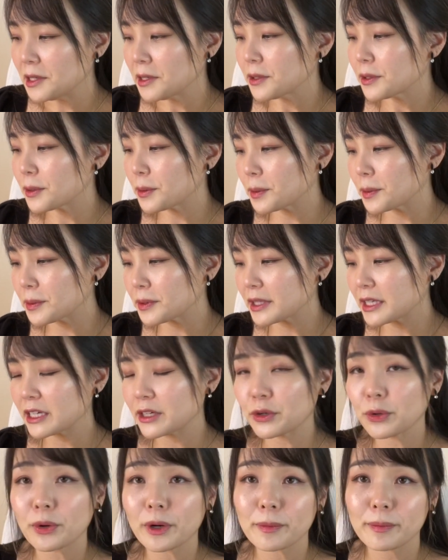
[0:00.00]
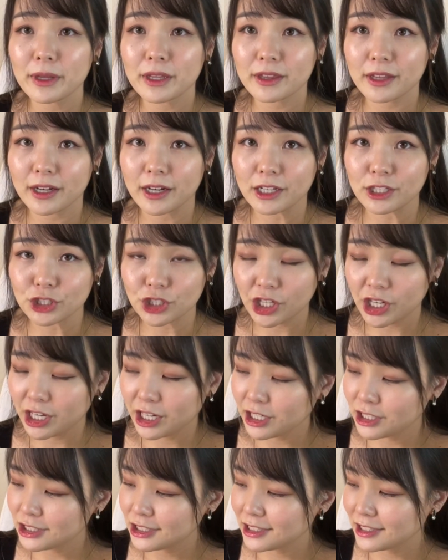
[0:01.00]
The only equipment that I
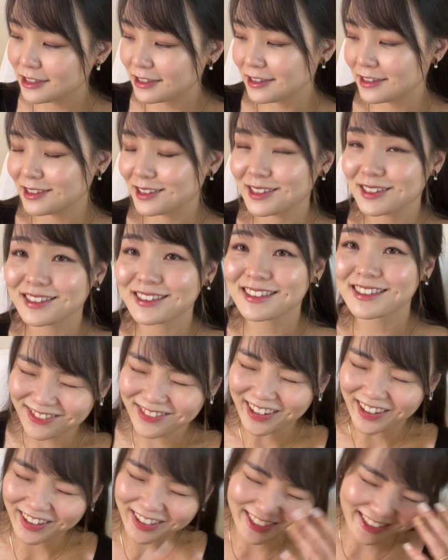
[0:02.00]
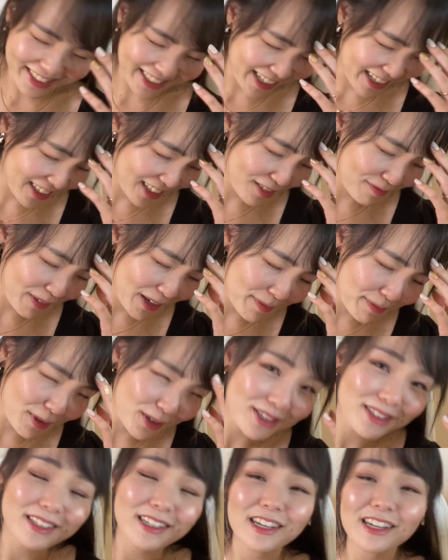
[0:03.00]
changed is, very sadly, my
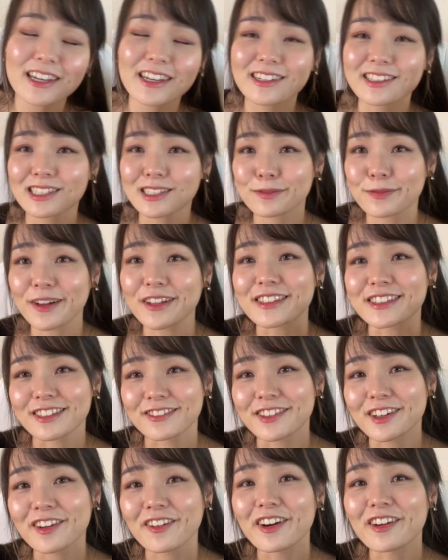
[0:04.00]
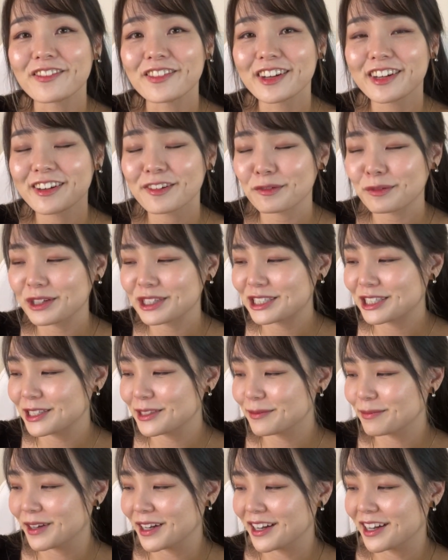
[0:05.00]
most expensive equipment, which
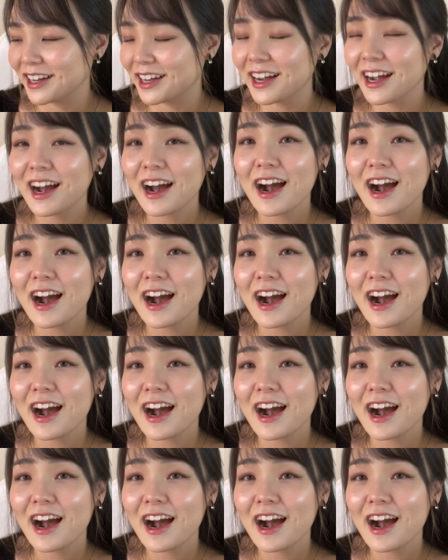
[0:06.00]
is my